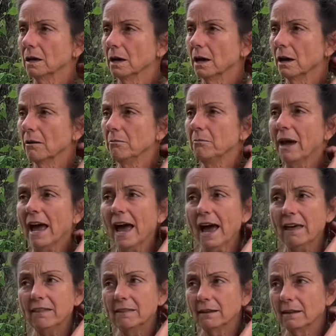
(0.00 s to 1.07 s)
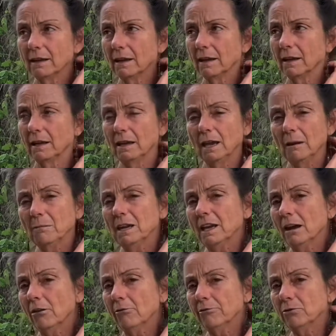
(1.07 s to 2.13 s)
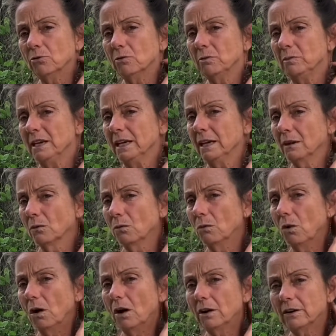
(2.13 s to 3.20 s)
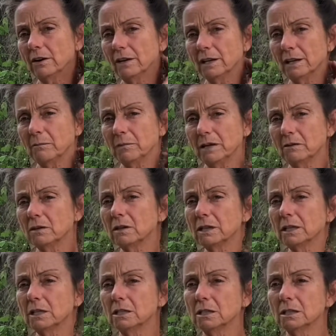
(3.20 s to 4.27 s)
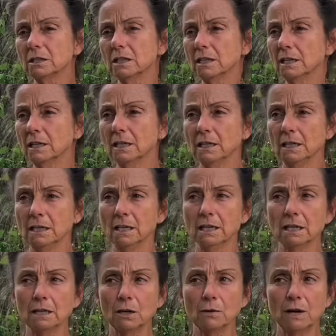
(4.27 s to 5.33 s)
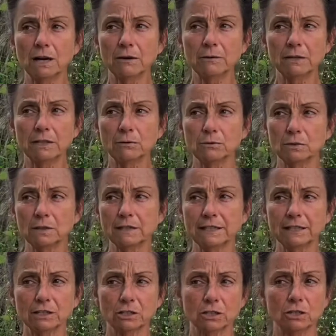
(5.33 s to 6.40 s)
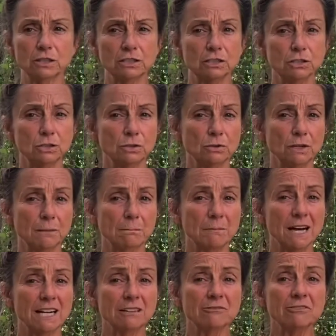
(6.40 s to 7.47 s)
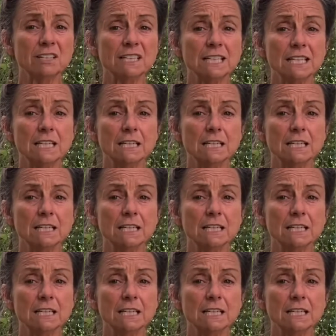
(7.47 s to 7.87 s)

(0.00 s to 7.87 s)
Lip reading: Bath can be helpful. Being in water can be really good. And again, though, I would really encourage that you do it mindfully.